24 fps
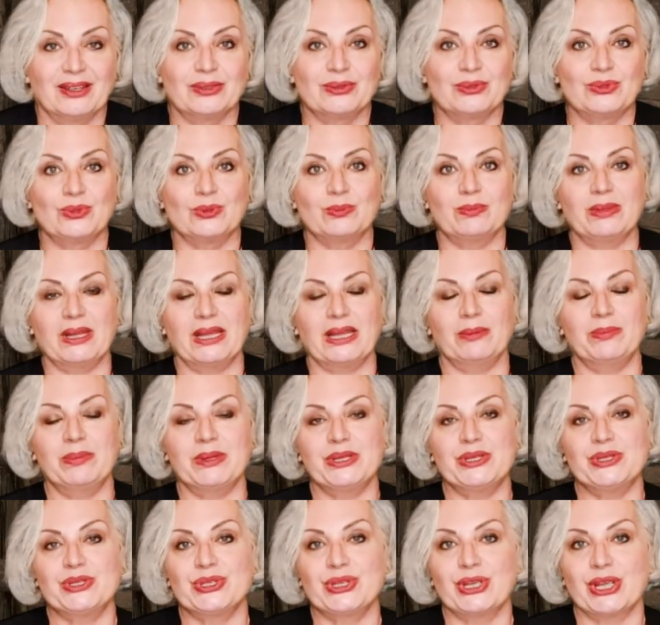to maybe
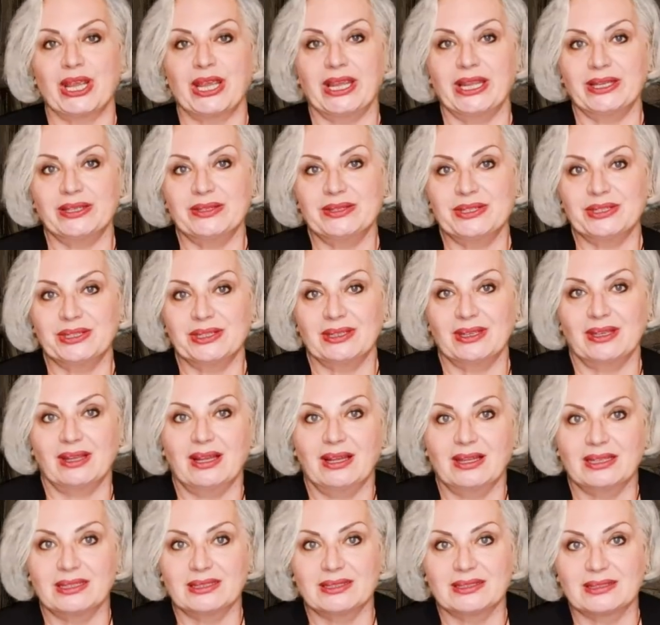change
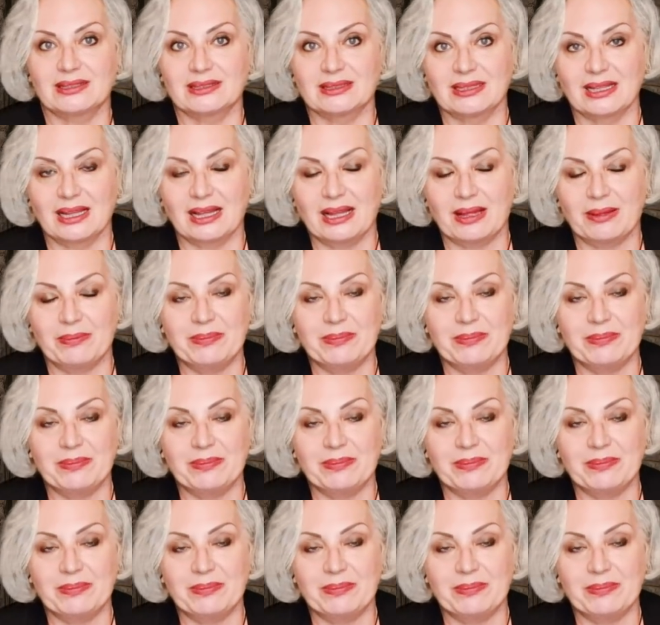a